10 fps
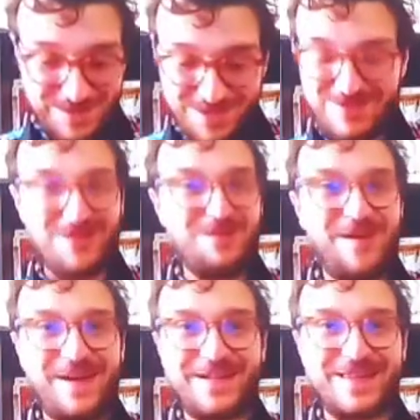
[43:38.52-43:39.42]
You'll
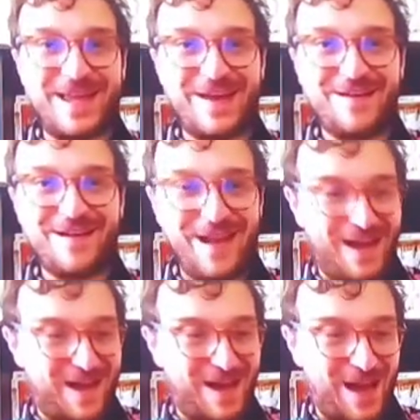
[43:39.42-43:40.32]
find it there.
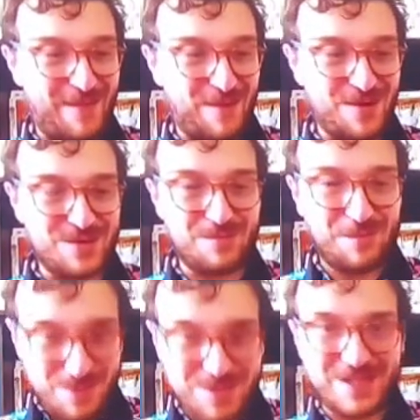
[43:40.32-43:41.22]
I'm also
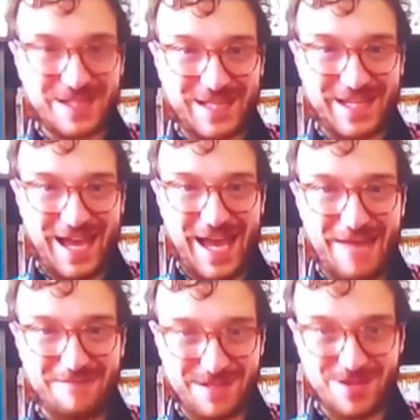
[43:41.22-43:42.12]
personally at
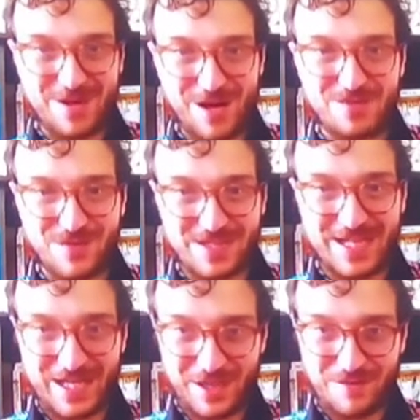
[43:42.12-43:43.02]
Mr. Controversy
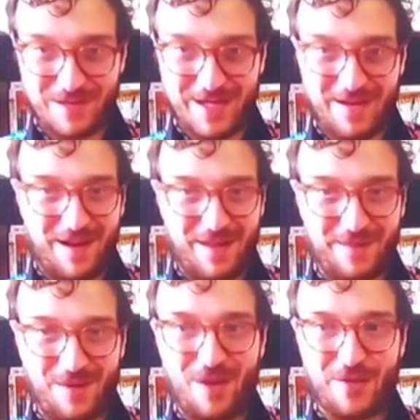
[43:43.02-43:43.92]
83 on
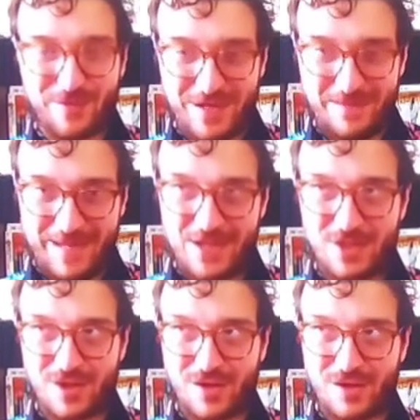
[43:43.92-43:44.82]
all 3 major